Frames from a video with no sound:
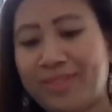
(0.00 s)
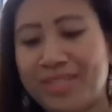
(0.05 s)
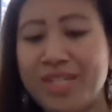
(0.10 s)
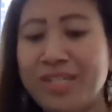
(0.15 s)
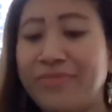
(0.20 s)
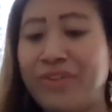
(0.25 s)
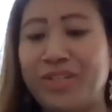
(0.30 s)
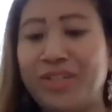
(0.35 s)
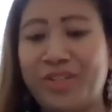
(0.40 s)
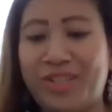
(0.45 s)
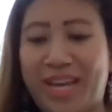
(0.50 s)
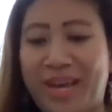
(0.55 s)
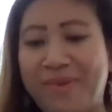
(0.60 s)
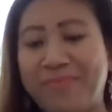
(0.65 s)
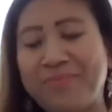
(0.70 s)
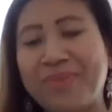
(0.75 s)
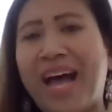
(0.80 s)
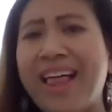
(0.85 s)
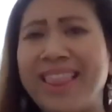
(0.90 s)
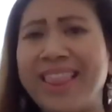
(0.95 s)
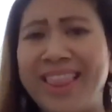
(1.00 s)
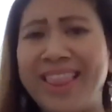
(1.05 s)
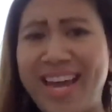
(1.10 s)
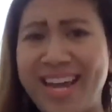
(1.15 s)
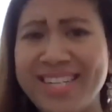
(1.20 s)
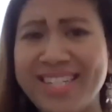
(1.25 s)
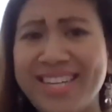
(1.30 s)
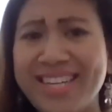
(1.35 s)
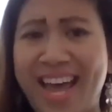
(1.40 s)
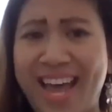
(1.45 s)
just for today.
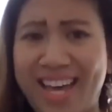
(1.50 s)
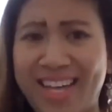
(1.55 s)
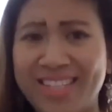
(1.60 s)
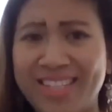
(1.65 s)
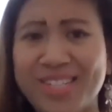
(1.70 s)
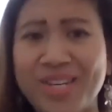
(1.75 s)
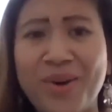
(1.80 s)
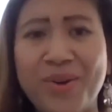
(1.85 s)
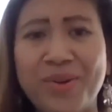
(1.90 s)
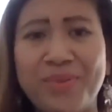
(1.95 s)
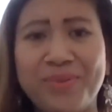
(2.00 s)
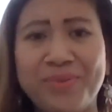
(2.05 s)
Let us end